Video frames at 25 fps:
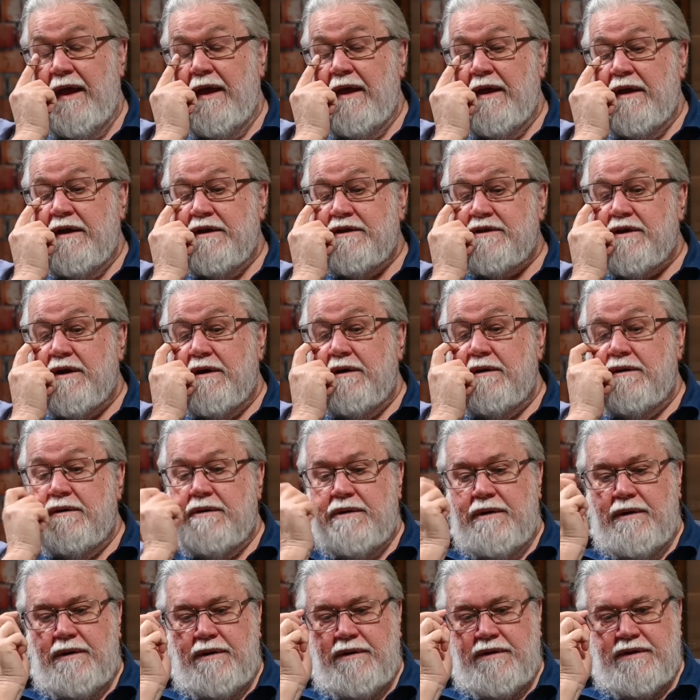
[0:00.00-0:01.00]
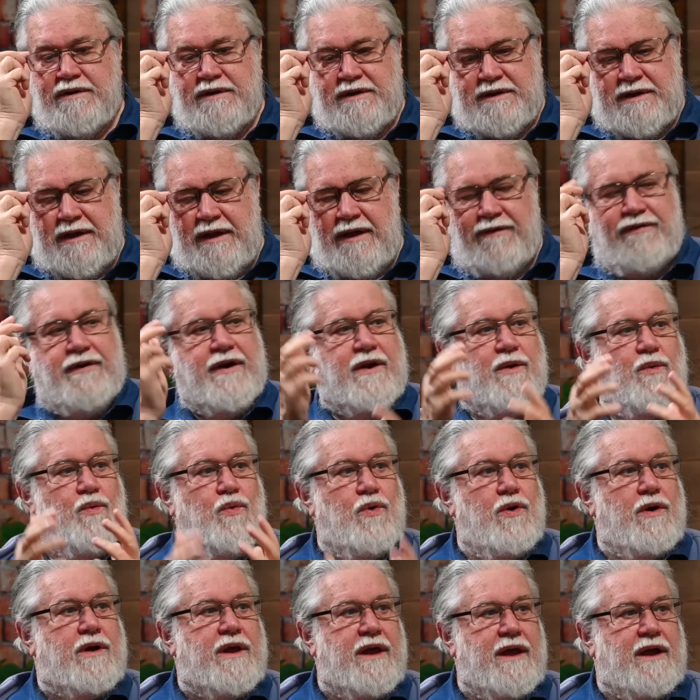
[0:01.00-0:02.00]
So South African
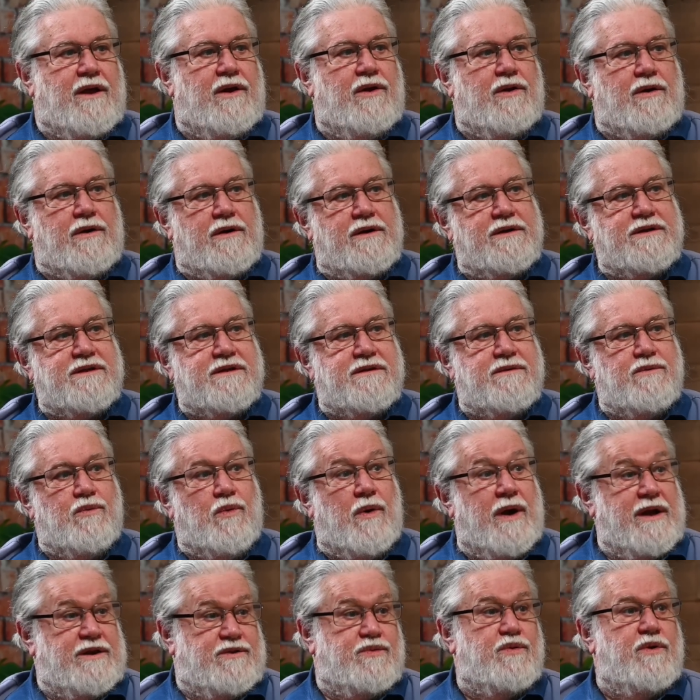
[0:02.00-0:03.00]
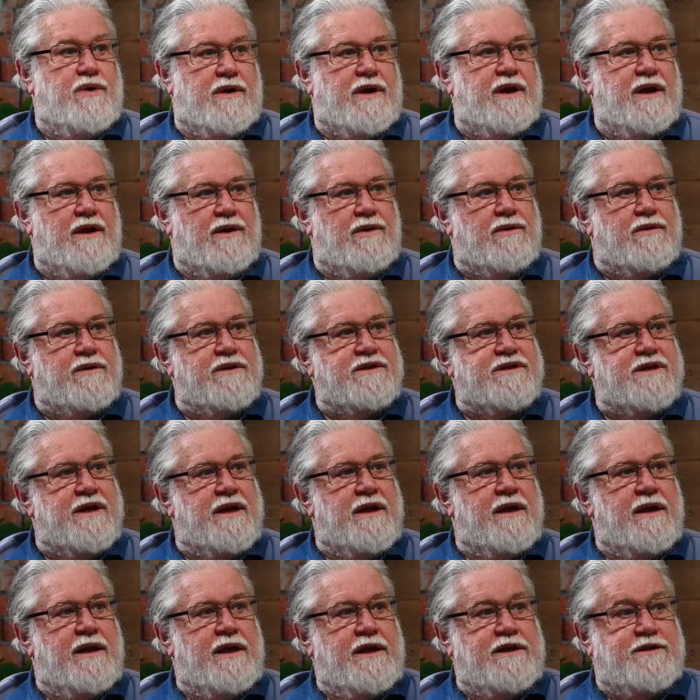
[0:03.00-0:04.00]
working class, white working class,
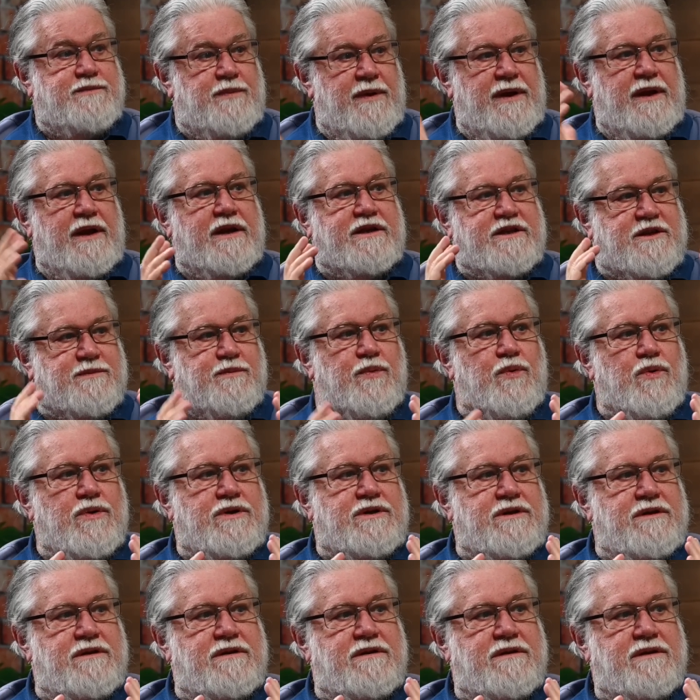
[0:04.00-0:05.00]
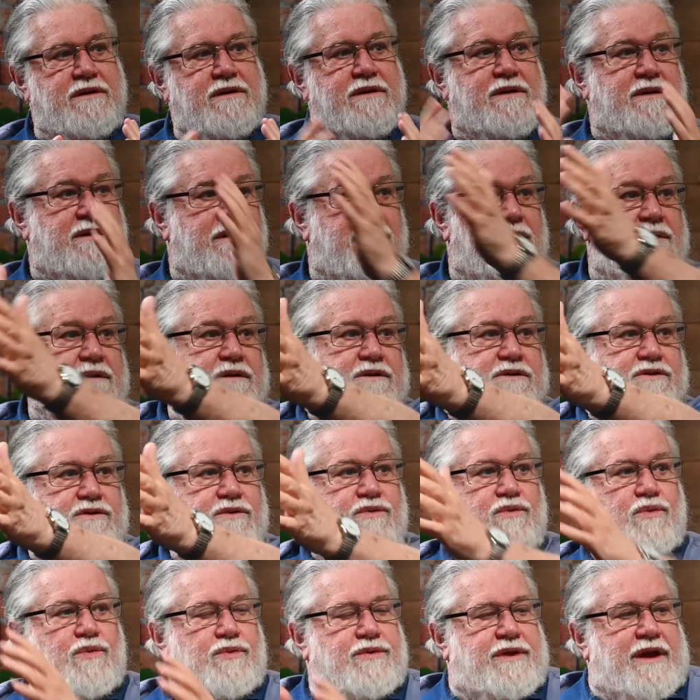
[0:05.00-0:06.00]
is being exported to
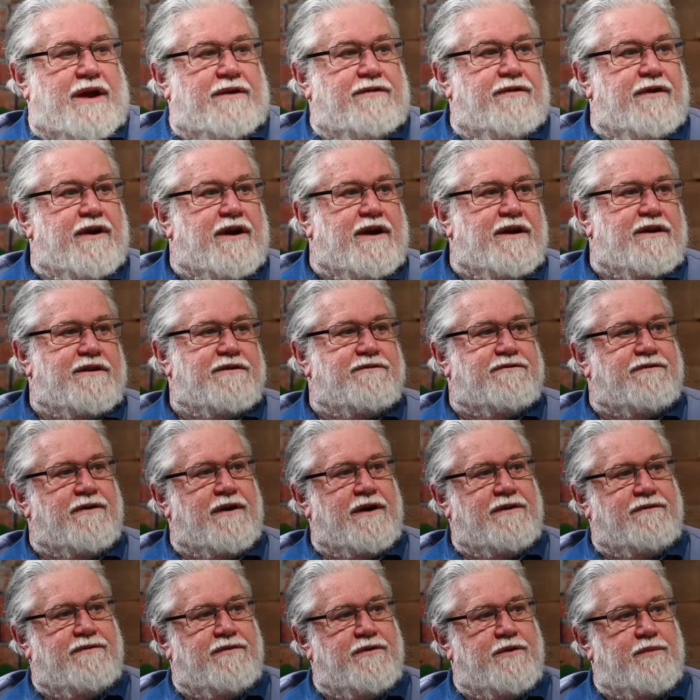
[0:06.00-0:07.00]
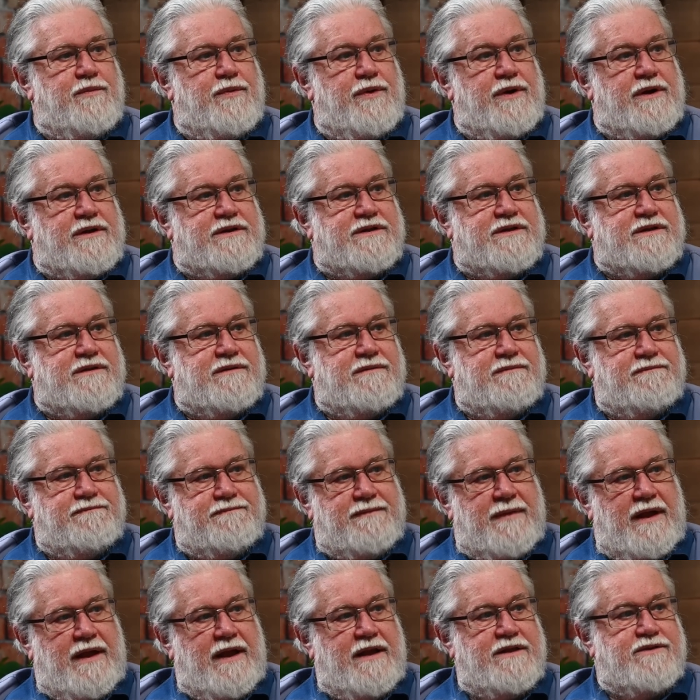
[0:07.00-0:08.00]
North Africa to fight for the Brits
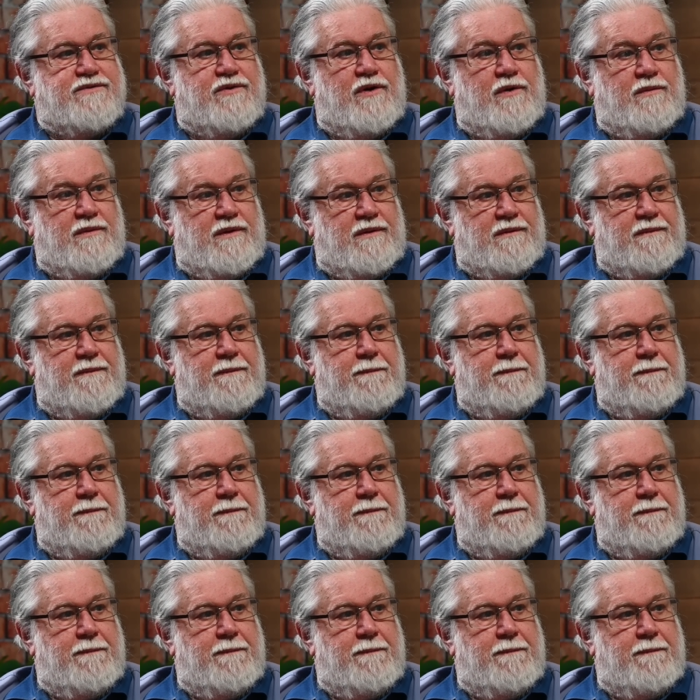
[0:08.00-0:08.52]
against Rommel.